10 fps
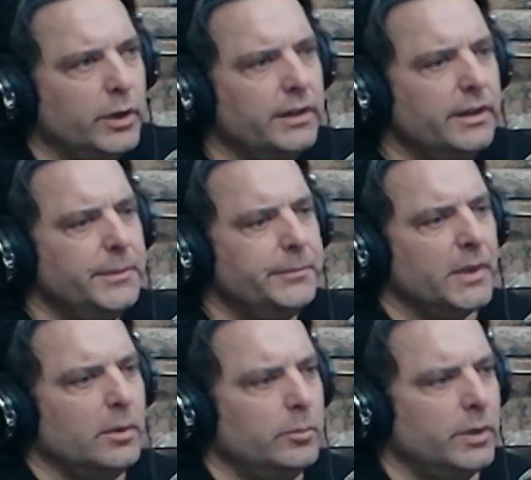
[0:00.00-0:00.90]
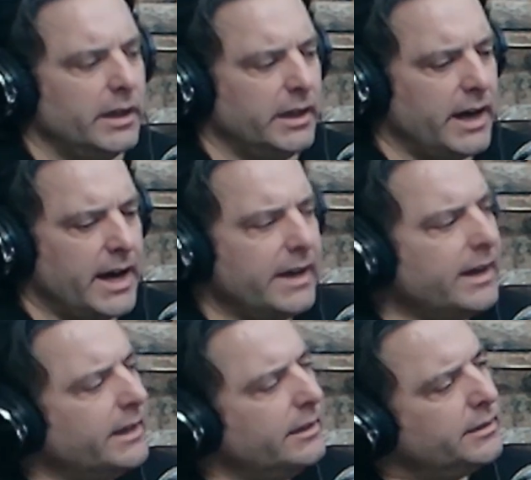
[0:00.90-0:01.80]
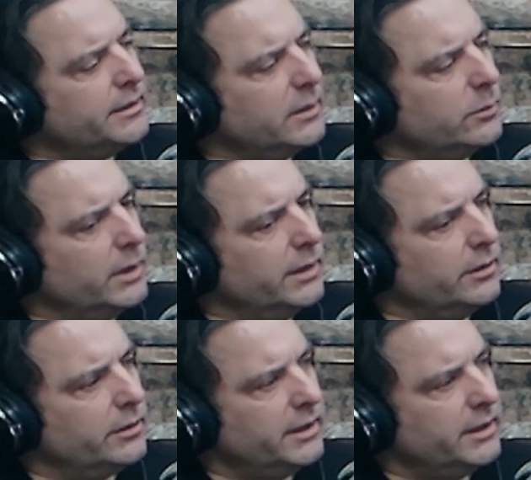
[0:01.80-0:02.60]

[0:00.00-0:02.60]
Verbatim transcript: But but I kind of think when you